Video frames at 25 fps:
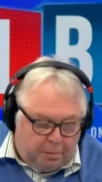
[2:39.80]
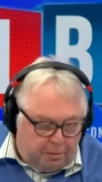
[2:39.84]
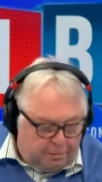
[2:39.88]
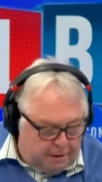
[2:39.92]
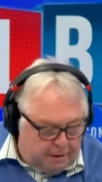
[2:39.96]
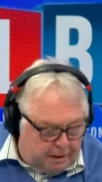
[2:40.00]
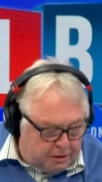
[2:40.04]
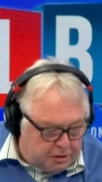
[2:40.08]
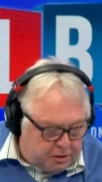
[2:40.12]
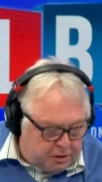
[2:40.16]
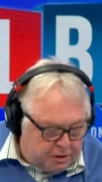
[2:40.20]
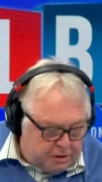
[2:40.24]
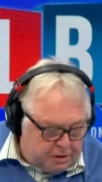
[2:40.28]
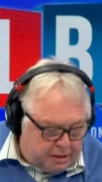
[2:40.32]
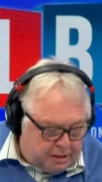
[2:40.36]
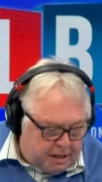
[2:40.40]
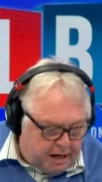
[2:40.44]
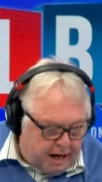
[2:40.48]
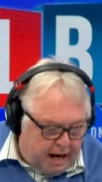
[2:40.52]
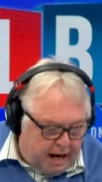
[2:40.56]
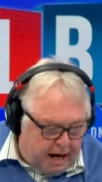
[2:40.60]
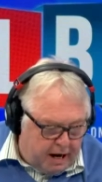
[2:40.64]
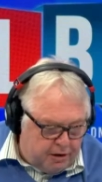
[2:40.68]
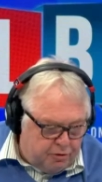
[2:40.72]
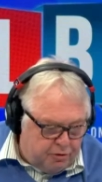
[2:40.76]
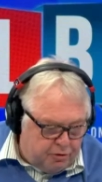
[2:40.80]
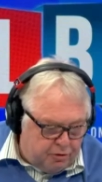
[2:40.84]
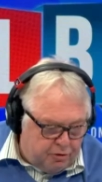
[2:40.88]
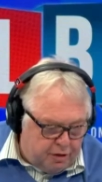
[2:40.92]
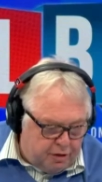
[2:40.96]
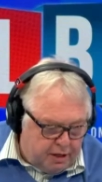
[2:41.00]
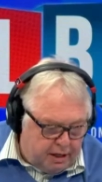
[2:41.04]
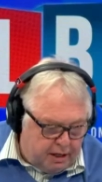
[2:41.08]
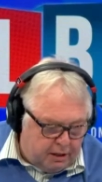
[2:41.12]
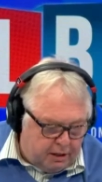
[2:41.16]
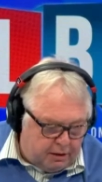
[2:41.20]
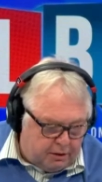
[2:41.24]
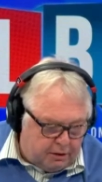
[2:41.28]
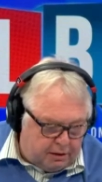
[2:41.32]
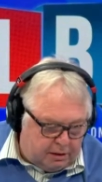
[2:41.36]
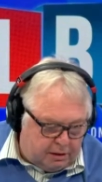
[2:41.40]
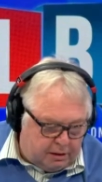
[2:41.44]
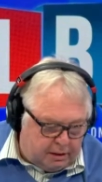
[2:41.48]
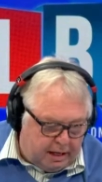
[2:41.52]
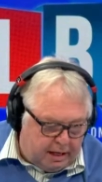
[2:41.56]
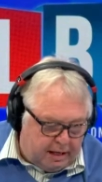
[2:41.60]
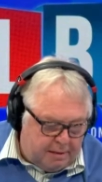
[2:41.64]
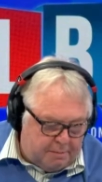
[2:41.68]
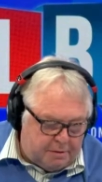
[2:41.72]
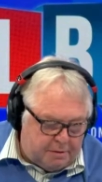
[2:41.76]
veterans there, Andrew Neil,
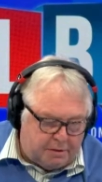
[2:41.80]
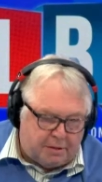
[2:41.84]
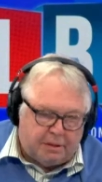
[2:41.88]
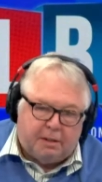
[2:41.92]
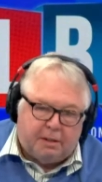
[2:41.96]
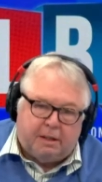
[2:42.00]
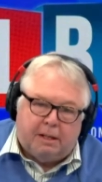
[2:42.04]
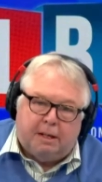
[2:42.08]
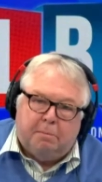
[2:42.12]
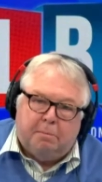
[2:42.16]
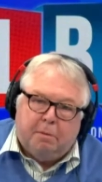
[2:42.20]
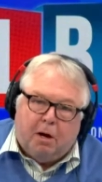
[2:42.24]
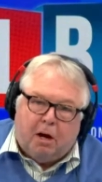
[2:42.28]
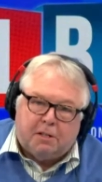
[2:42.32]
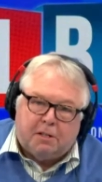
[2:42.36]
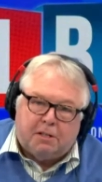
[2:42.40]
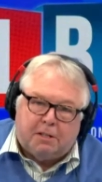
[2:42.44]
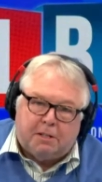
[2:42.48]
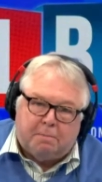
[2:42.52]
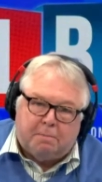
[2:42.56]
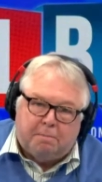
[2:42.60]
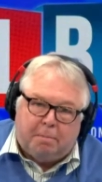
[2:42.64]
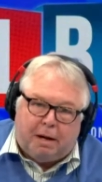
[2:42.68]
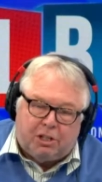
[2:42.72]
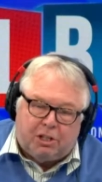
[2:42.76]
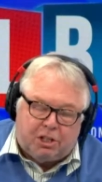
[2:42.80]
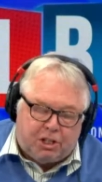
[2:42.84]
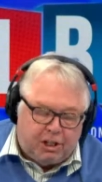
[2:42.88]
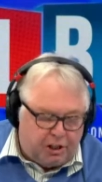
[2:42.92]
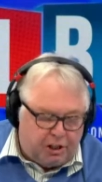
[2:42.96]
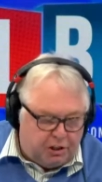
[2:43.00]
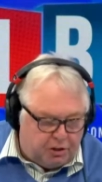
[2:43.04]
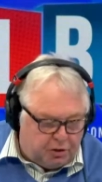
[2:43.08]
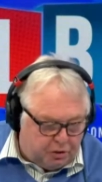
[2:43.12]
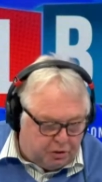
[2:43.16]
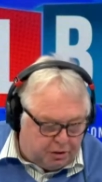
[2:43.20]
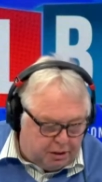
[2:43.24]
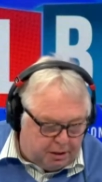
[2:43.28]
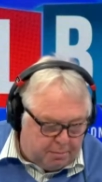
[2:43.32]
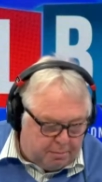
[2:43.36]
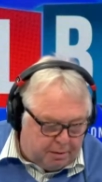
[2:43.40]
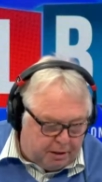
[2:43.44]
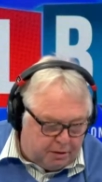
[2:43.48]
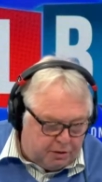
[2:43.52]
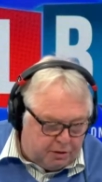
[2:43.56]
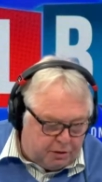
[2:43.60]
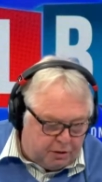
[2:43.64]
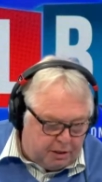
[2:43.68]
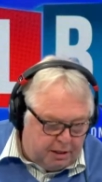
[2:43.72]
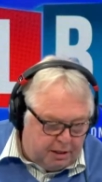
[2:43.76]
claims that the Martin Bashir
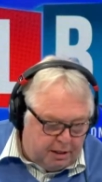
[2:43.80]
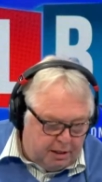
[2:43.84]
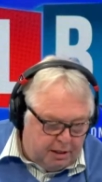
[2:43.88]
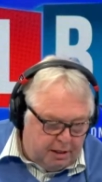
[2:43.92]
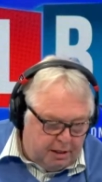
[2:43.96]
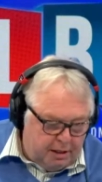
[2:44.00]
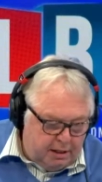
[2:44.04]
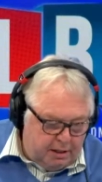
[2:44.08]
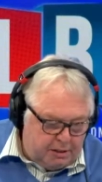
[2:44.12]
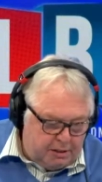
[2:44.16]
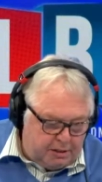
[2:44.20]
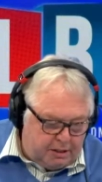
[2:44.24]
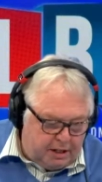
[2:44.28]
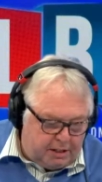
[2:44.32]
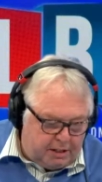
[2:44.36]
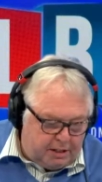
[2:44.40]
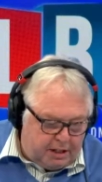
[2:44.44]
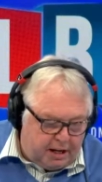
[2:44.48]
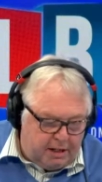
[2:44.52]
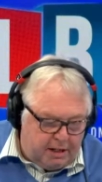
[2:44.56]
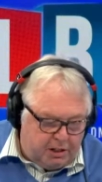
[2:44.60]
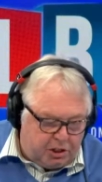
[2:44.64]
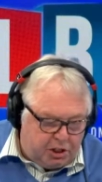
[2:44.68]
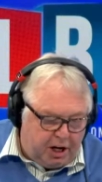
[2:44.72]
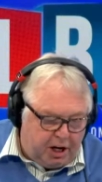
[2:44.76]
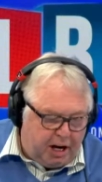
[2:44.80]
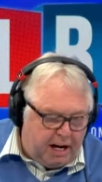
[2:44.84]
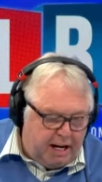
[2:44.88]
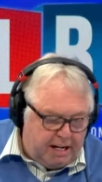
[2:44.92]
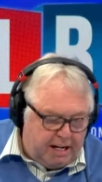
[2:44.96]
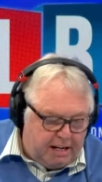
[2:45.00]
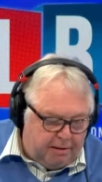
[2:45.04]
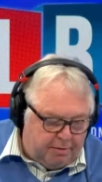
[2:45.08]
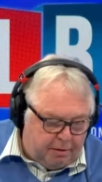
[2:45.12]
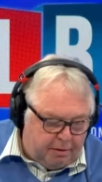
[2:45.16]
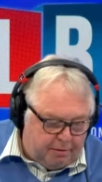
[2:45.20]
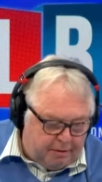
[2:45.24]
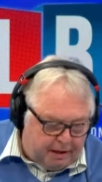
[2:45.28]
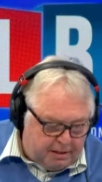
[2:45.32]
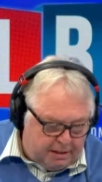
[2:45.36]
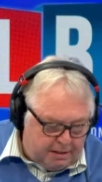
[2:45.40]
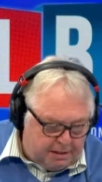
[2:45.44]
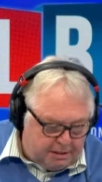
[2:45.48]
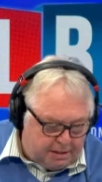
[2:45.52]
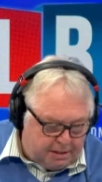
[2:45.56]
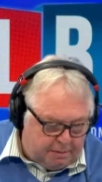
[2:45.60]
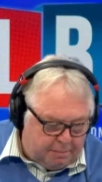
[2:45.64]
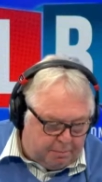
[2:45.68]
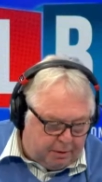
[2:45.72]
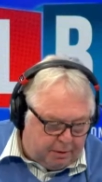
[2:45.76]
documentary set a chain of
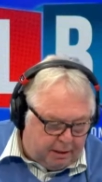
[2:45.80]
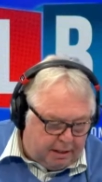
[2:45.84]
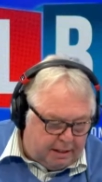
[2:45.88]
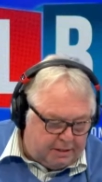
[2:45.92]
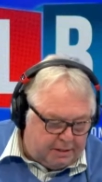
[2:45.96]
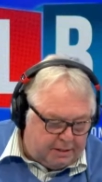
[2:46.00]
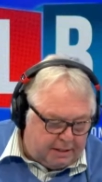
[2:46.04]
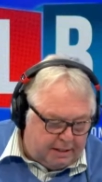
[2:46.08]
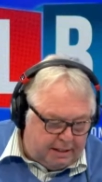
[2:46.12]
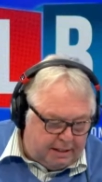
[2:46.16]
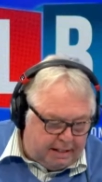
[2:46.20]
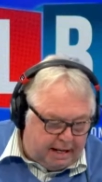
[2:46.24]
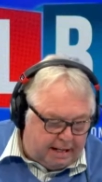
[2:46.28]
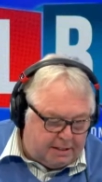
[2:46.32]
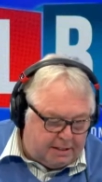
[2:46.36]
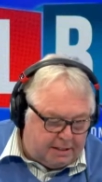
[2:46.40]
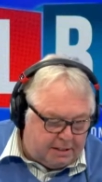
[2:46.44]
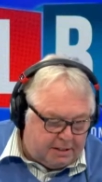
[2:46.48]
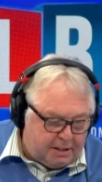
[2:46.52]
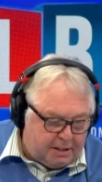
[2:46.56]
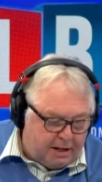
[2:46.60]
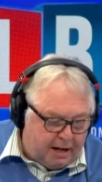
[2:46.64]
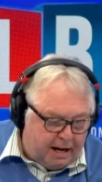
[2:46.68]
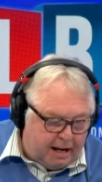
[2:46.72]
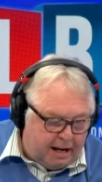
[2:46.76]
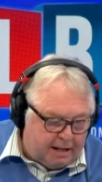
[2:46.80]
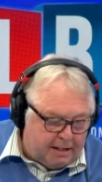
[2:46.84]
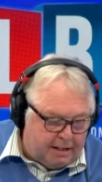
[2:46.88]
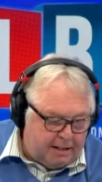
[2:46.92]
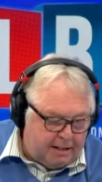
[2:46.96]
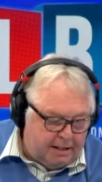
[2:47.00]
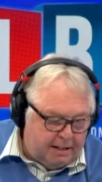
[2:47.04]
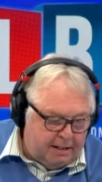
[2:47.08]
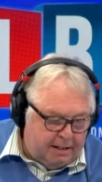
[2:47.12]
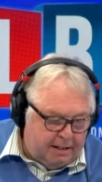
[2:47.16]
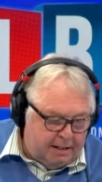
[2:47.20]
events in place that led to Diana